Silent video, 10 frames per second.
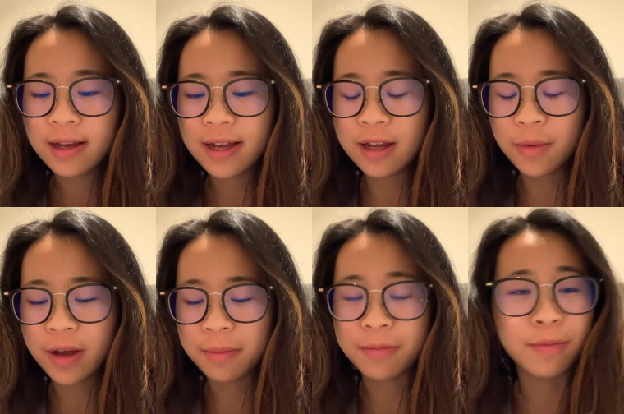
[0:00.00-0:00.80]
Anyway,
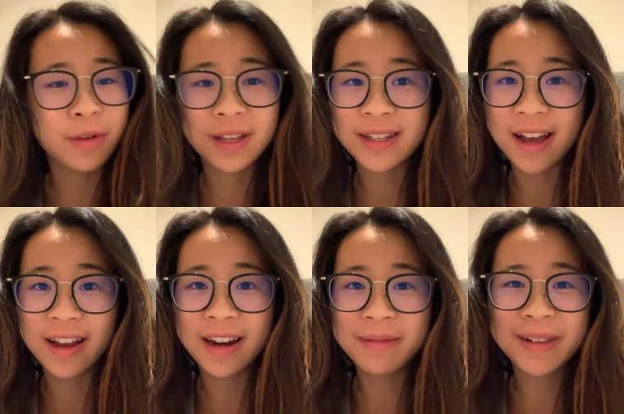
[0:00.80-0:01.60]
I'm really
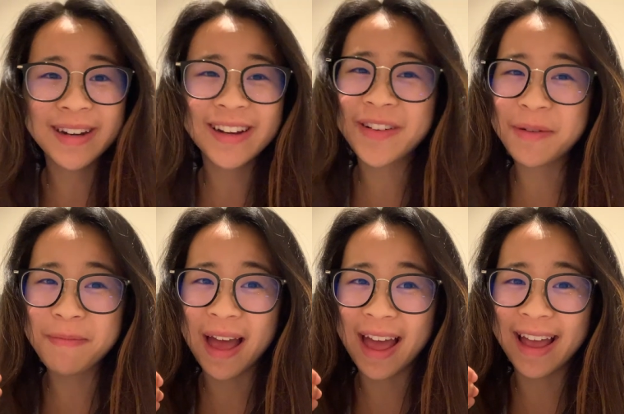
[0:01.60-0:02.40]
tired. I'm gonna go to
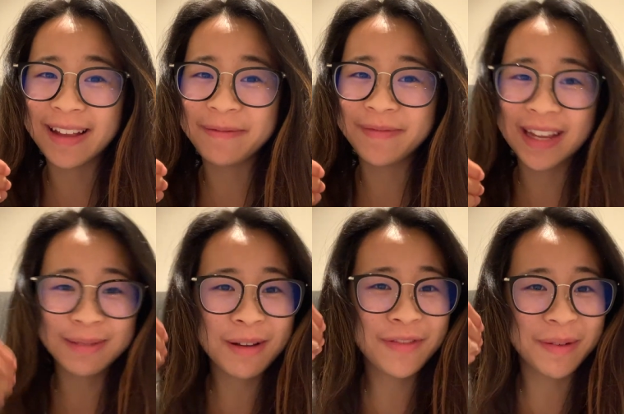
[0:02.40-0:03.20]
bed.
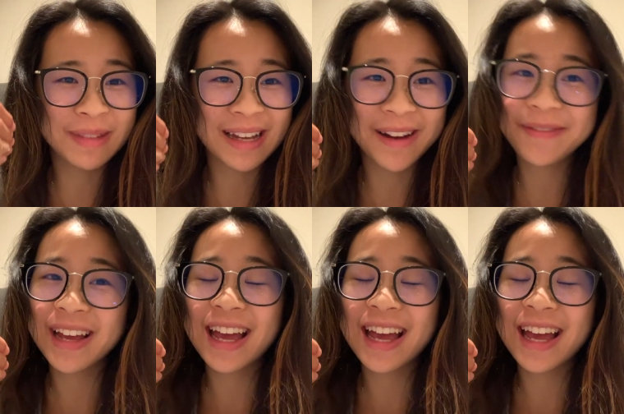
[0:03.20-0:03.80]
That's my thumbs up.